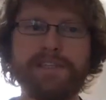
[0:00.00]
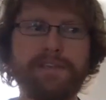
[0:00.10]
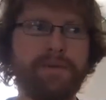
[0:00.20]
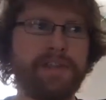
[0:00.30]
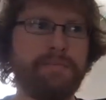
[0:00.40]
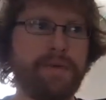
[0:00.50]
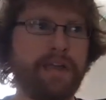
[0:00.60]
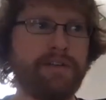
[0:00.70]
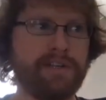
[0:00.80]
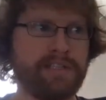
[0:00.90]
So one of the
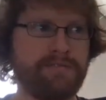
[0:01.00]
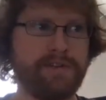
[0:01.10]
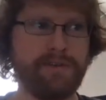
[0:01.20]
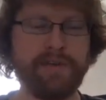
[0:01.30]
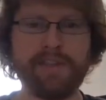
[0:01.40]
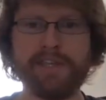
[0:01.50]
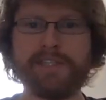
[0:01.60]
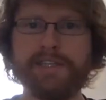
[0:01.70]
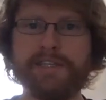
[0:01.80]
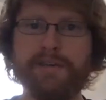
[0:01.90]
big reasons for doing this
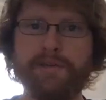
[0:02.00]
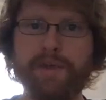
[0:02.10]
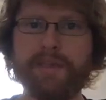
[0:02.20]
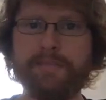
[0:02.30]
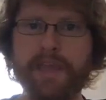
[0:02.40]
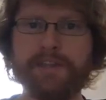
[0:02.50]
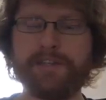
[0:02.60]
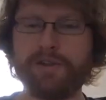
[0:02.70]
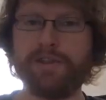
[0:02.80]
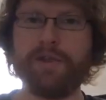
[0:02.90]
is so that we can make
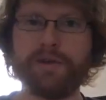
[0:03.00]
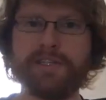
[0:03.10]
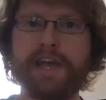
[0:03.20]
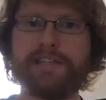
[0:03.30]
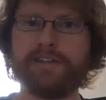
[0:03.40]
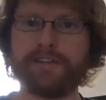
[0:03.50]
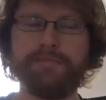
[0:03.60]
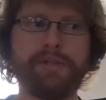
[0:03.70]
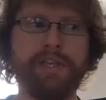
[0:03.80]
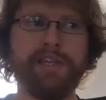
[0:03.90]
sure that your stats are
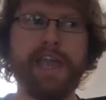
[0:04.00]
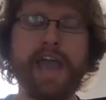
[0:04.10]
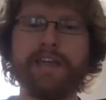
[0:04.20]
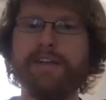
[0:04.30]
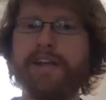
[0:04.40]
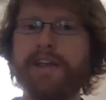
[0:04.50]
completely accurate.